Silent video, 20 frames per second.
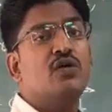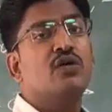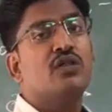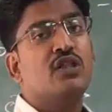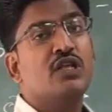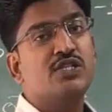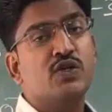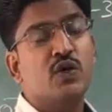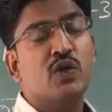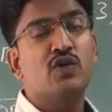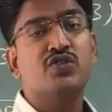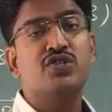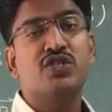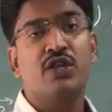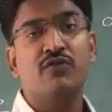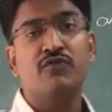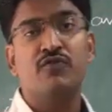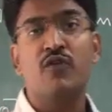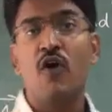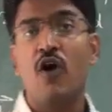the
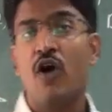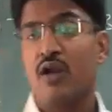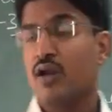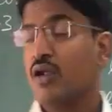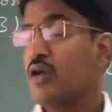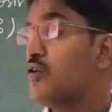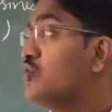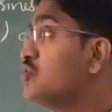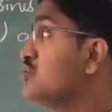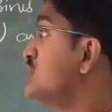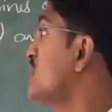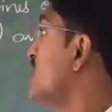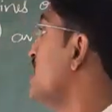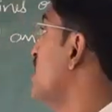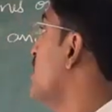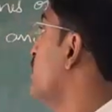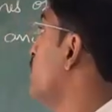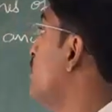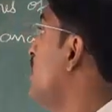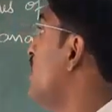solution for question
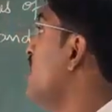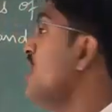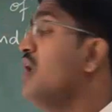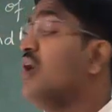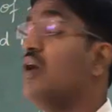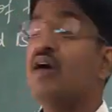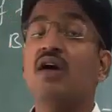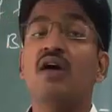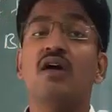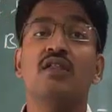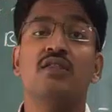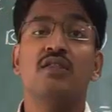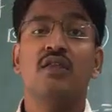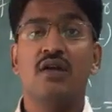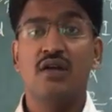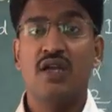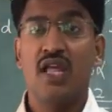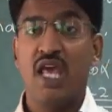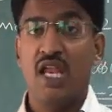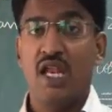number
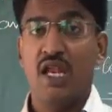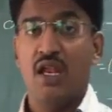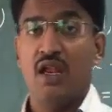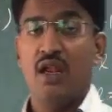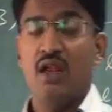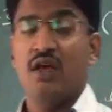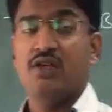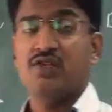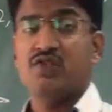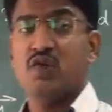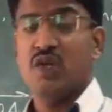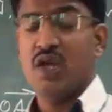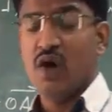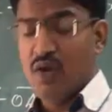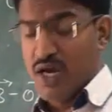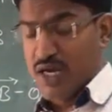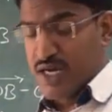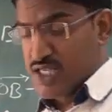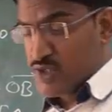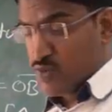13. So
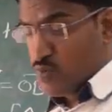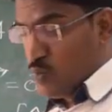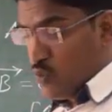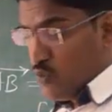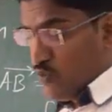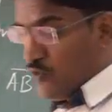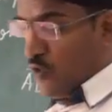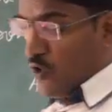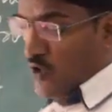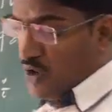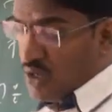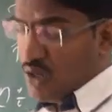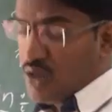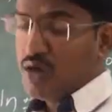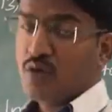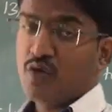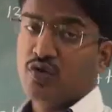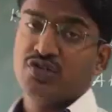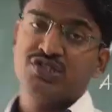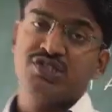now let us move for
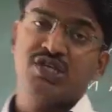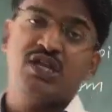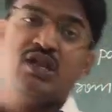question